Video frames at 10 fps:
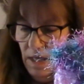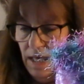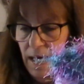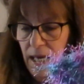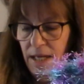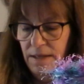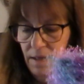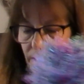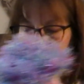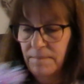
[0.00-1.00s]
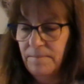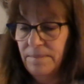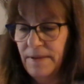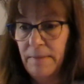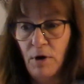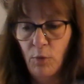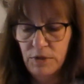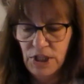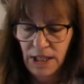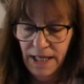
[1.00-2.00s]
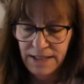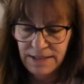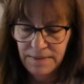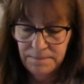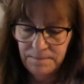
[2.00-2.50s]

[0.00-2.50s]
And I'm hoping she likes it.